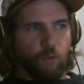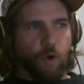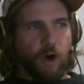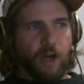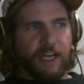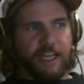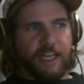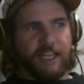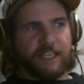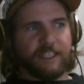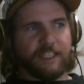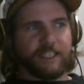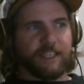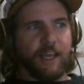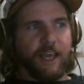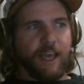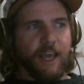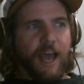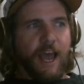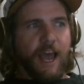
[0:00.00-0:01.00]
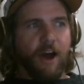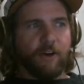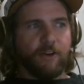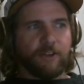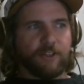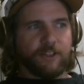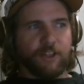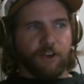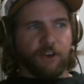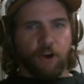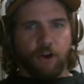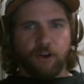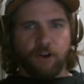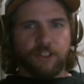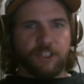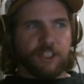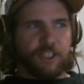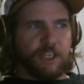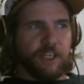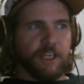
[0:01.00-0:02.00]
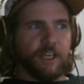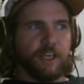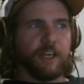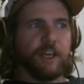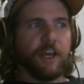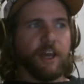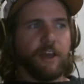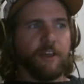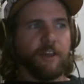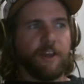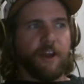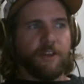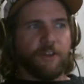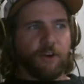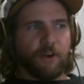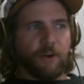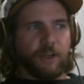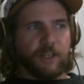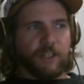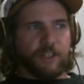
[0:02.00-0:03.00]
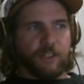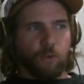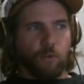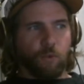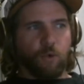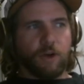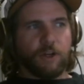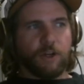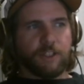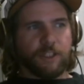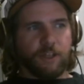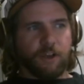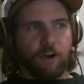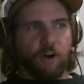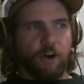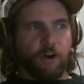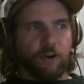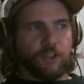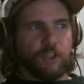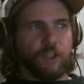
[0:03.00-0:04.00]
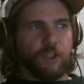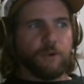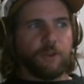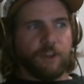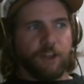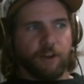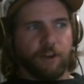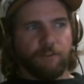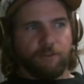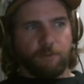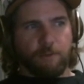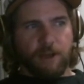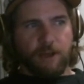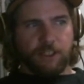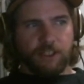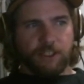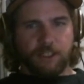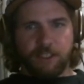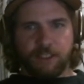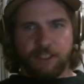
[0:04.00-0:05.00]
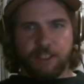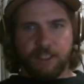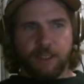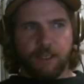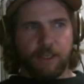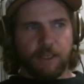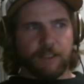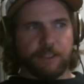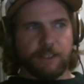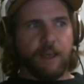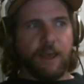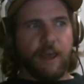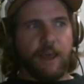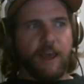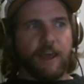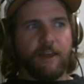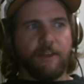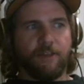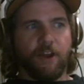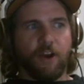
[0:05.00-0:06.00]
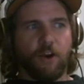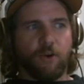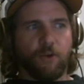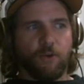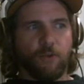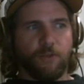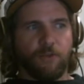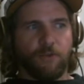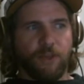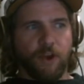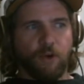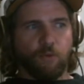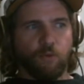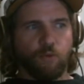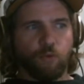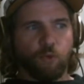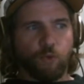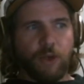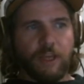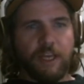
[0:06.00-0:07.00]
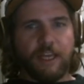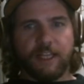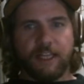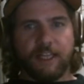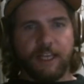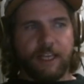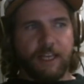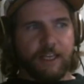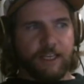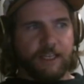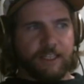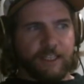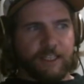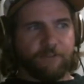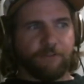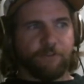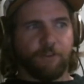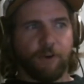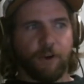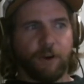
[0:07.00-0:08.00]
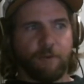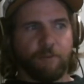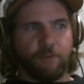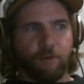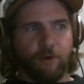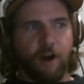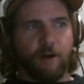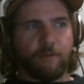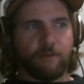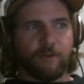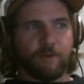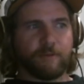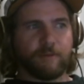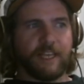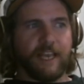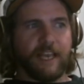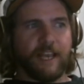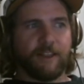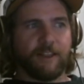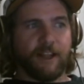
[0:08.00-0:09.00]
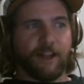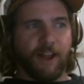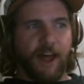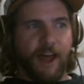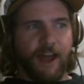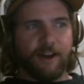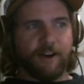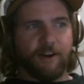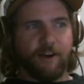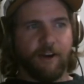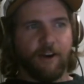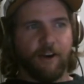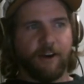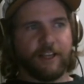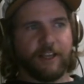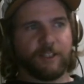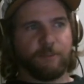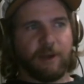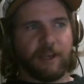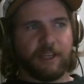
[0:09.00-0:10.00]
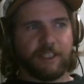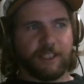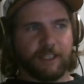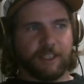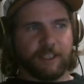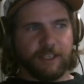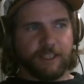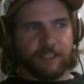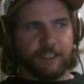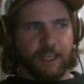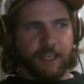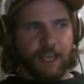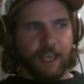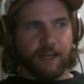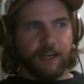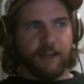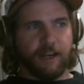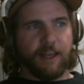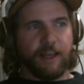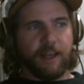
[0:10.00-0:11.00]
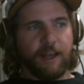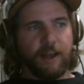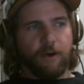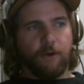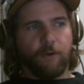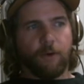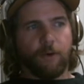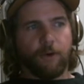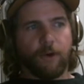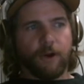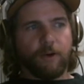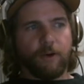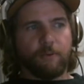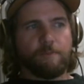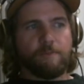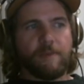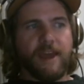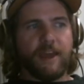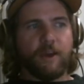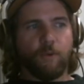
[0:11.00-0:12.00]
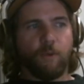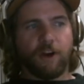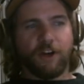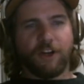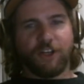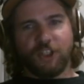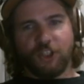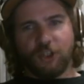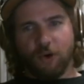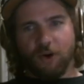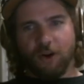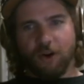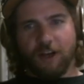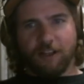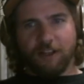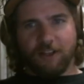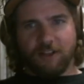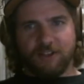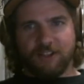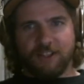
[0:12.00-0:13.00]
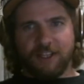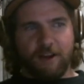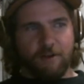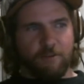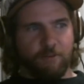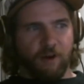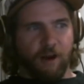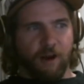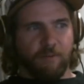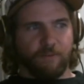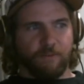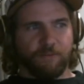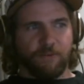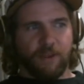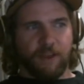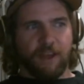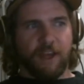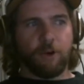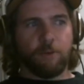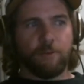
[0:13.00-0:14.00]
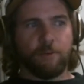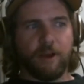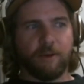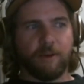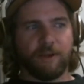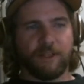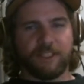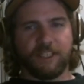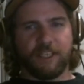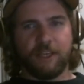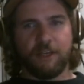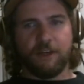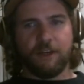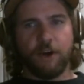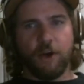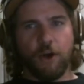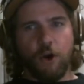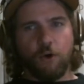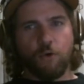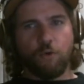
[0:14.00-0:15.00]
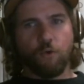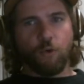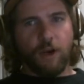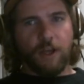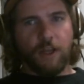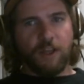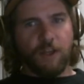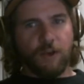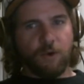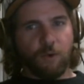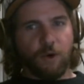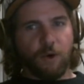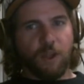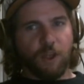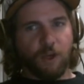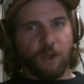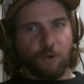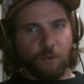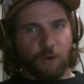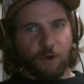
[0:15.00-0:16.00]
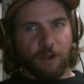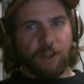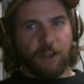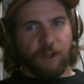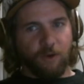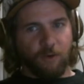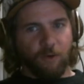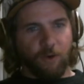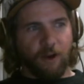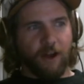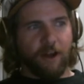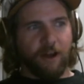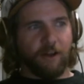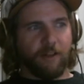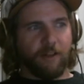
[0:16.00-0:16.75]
One is, how does the car see? The other is, what does the car do with the information it sees? They're really different problems. And the LiDAR is basically saying we're gonna shortcut the seeing problem. It'll be able to see really, really, really well.